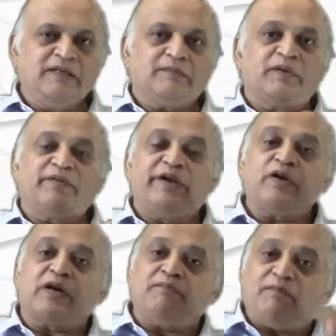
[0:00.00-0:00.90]
But when
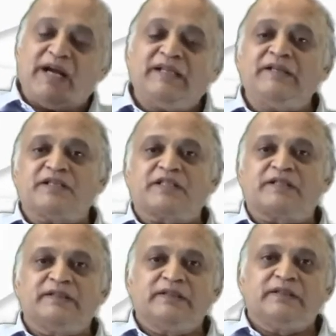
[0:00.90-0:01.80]
you combine
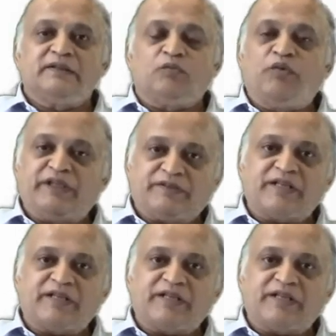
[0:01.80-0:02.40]
this with